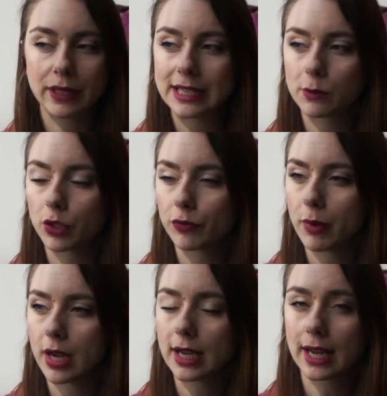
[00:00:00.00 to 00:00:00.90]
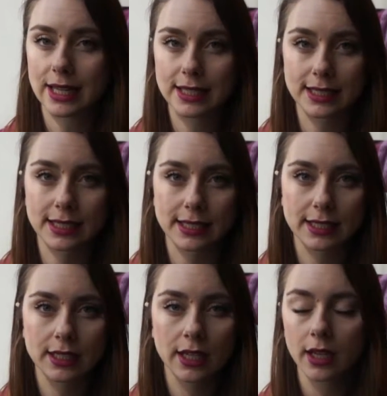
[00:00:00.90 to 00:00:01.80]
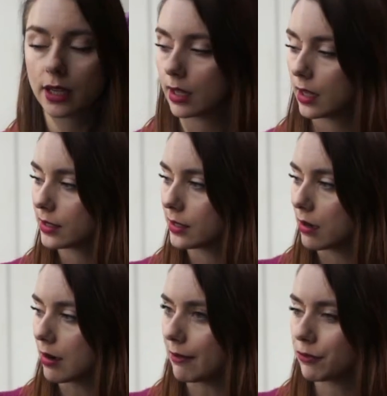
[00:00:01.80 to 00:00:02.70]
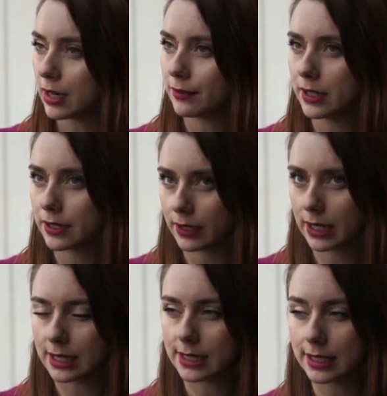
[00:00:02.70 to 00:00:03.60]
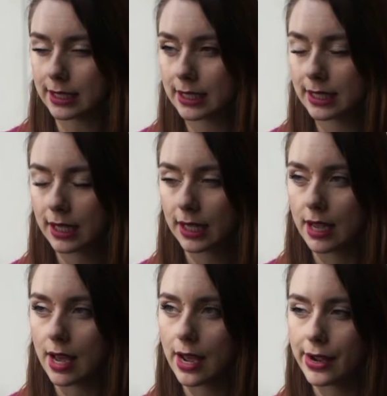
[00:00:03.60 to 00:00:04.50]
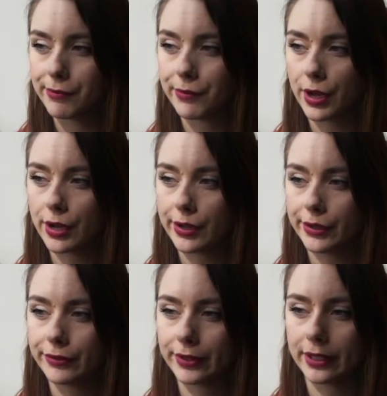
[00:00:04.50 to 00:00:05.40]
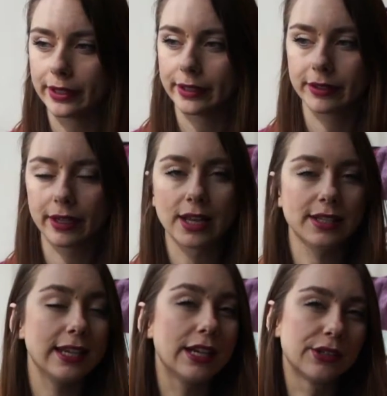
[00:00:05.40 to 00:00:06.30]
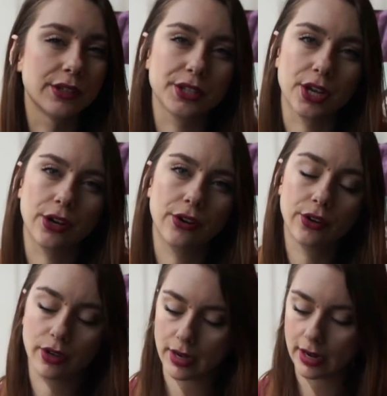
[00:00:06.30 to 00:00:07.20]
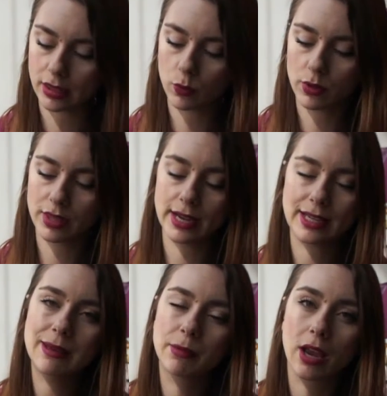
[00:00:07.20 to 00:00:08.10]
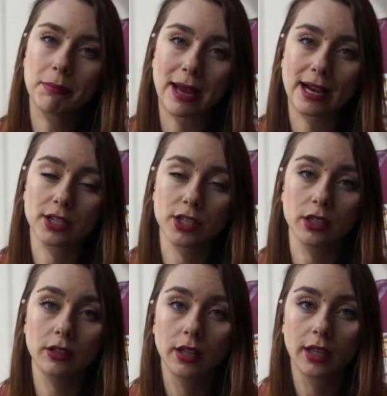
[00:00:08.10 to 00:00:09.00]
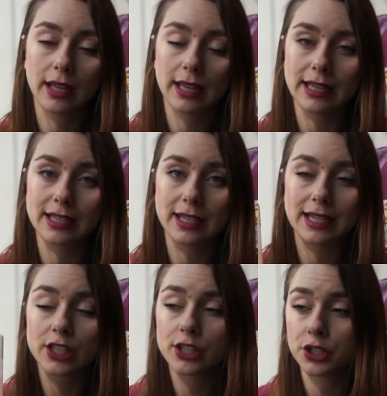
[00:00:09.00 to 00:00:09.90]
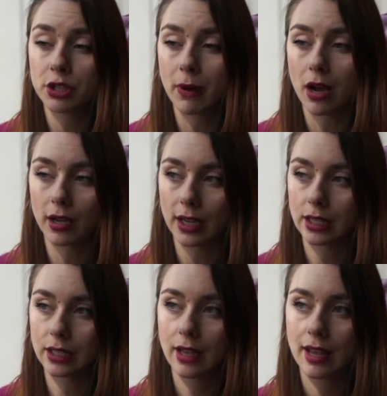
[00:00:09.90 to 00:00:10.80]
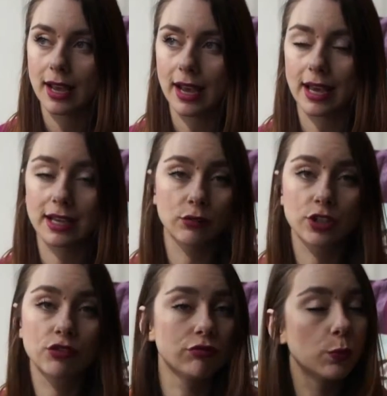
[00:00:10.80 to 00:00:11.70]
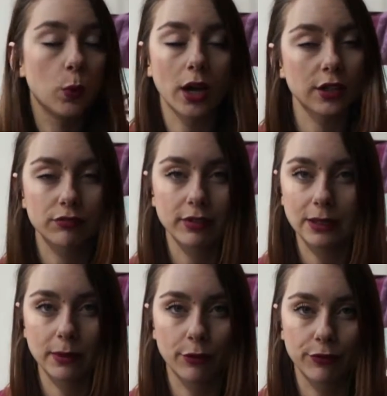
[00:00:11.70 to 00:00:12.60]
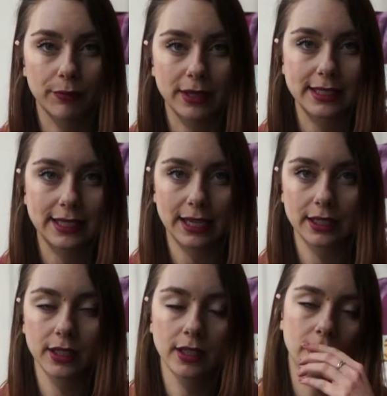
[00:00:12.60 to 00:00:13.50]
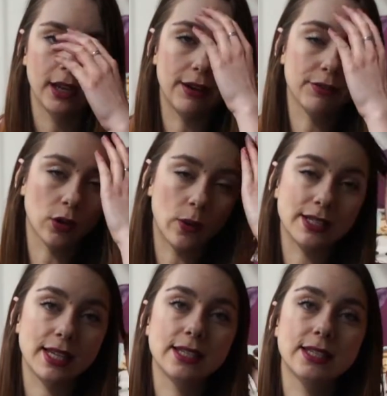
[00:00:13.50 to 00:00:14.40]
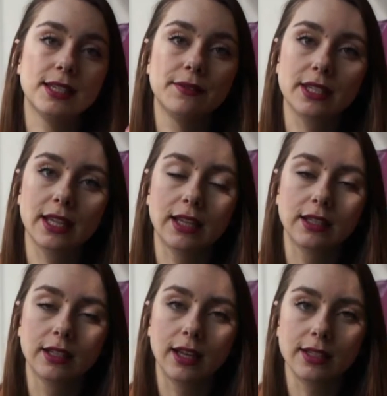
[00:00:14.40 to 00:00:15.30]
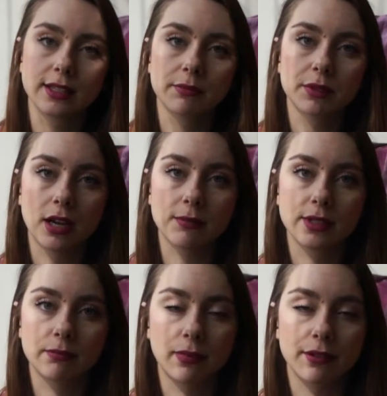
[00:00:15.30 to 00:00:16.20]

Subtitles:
is one of my cleansers. So I've tried a few different cleansers over like the last year or so, and the one that I keep going back to it's such a bargain, and it just works really well for my skin. I've got quite sensitive skin, and sometimes